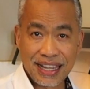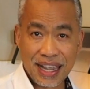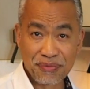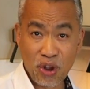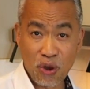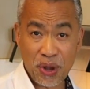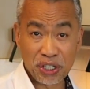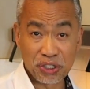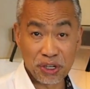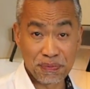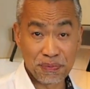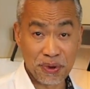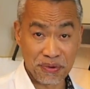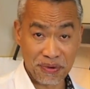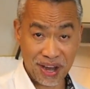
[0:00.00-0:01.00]
I'm going to
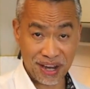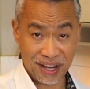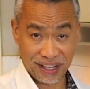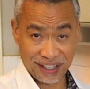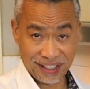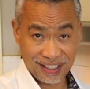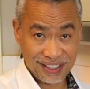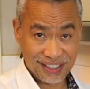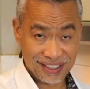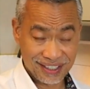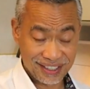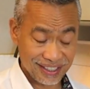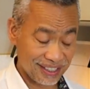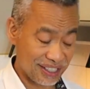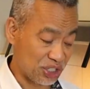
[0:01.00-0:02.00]
puree
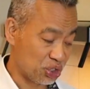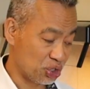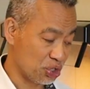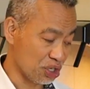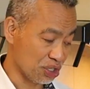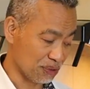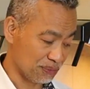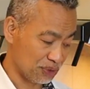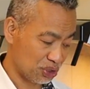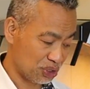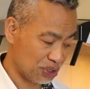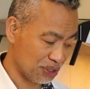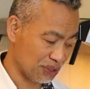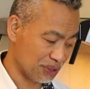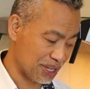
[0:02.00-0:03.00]
the soup
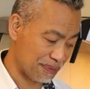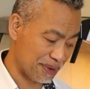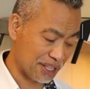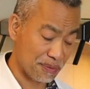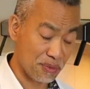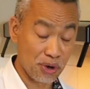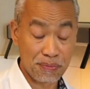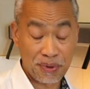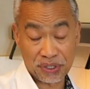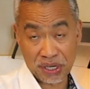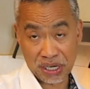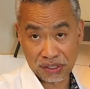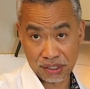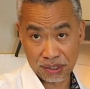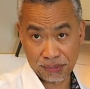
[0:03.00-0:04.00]
to give it a more
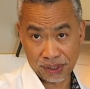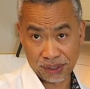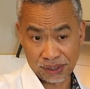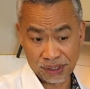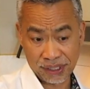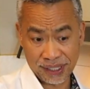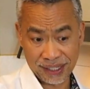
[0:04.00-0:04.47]
presentable